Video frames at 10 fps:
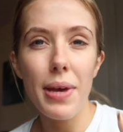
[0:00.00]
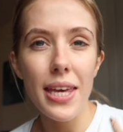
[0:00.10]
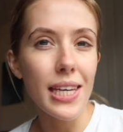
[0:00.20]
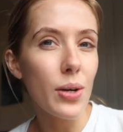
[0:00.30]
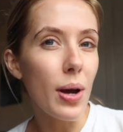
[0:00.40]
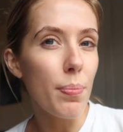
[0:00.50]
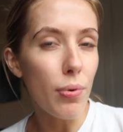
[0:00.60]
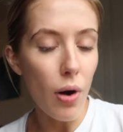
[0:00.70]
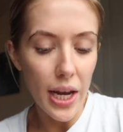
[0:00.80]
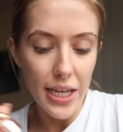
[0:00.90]
and making it quite
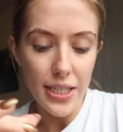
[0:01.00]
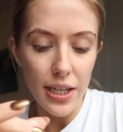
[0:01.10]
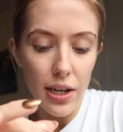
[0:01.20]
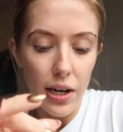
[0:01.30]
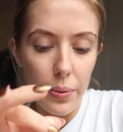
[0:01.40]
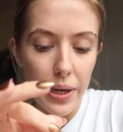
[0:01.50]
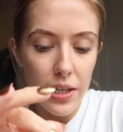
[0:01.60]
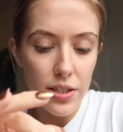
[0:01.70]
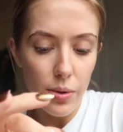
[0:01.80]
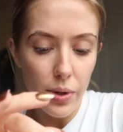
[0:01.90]
bright and
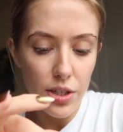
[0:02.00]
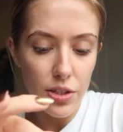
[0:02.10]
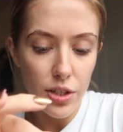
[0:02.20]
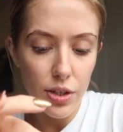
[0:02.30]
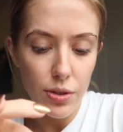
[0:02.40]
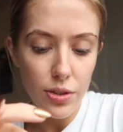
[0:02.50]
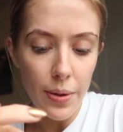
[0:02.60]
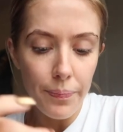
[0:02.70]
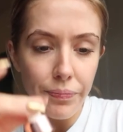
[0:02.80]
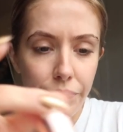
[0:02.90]
glowy. So I just use
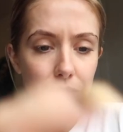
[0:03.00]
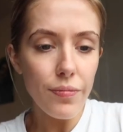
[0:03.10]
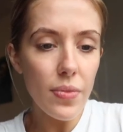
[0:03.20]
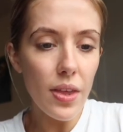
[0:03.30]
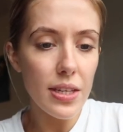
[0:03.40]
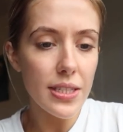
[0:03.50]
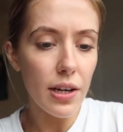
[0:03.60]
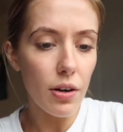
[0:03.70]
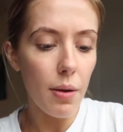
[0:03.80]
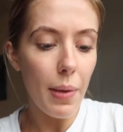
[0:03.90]
the
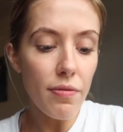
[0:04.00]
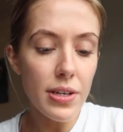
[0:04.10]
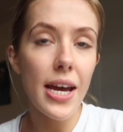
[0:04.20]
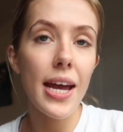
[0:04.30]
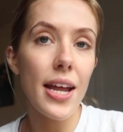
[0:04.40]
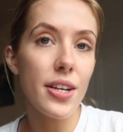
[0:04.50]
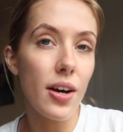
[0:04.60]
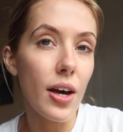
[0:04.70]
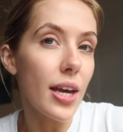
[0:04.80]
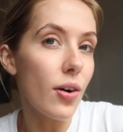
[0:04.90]
serum every day and
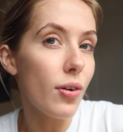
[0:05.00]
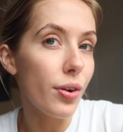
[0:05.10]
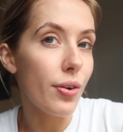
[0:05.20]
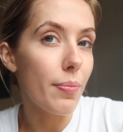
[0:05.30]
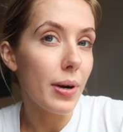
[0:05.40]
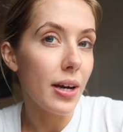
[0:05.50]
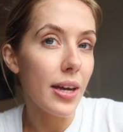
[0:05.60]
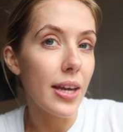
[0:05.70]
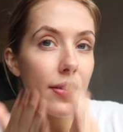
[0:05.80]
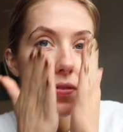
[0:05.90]
night on
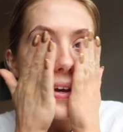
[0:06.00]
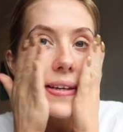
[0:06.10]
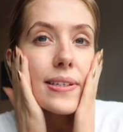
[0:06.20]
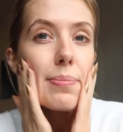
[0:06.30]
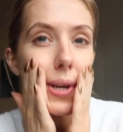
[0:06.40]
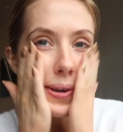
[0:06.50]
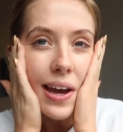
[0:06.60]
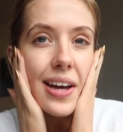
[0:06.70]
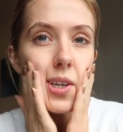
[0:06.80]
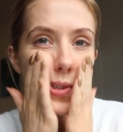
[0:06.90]
my face and my
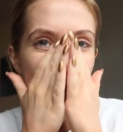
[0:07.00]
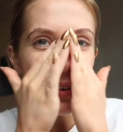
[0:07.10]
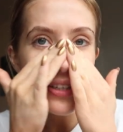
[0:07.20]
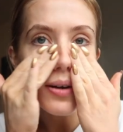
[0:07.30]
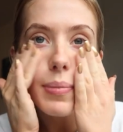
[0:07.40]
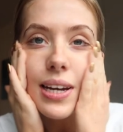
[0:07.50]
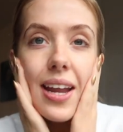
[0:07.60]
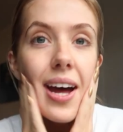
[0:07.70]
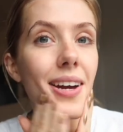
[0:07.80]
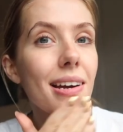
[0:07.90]
neck. So I've already done my
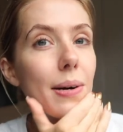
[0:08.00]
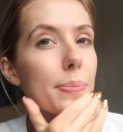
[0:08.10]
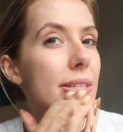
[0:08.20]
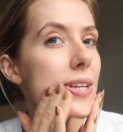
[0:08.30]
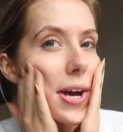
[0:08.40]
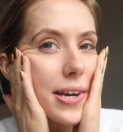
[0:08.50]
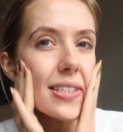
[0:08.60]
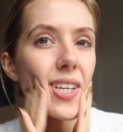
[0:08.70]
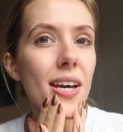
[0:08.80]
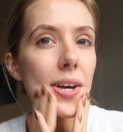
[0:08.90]
neck
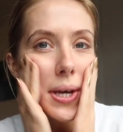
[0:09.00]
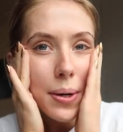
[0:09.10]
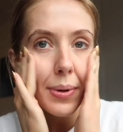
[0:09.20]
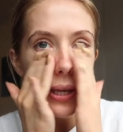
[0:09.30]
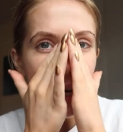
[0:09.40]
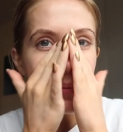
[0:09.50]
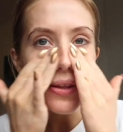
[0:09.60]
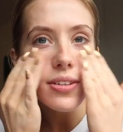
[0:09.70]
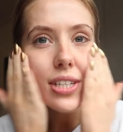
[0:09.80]
upstairs when I came out of the